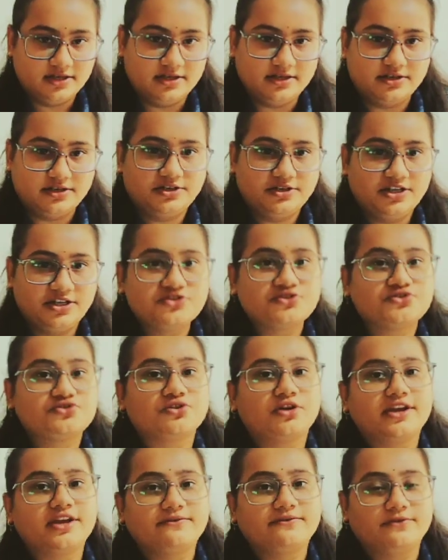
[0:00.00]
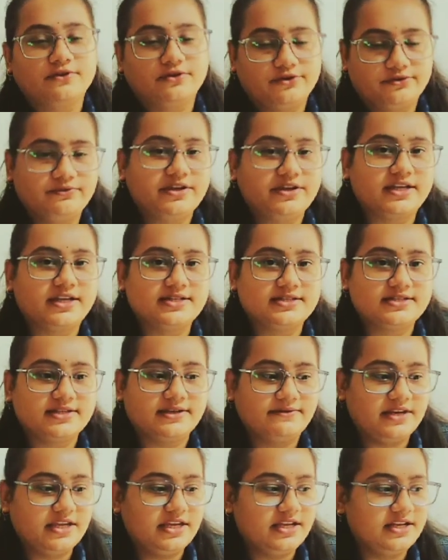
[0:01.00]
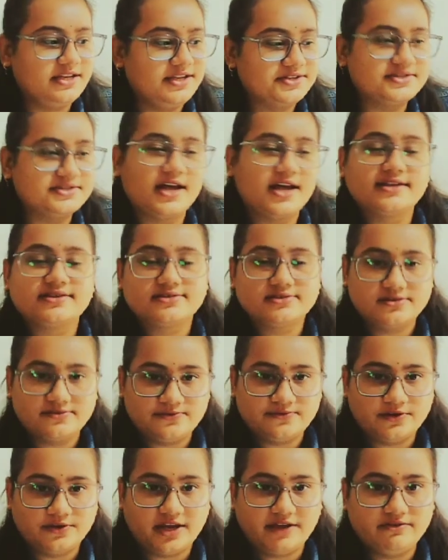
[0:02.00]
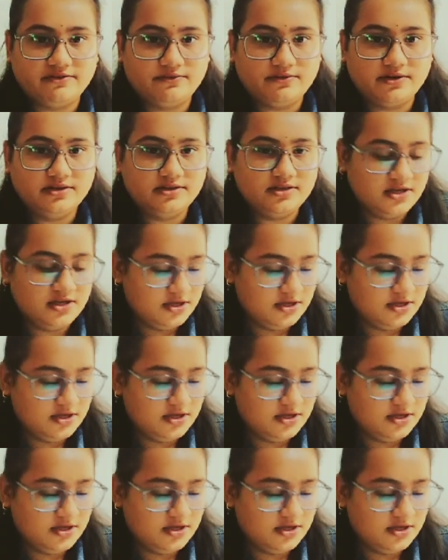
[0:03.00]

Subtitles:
destroy, or we can say very disaster for everyone.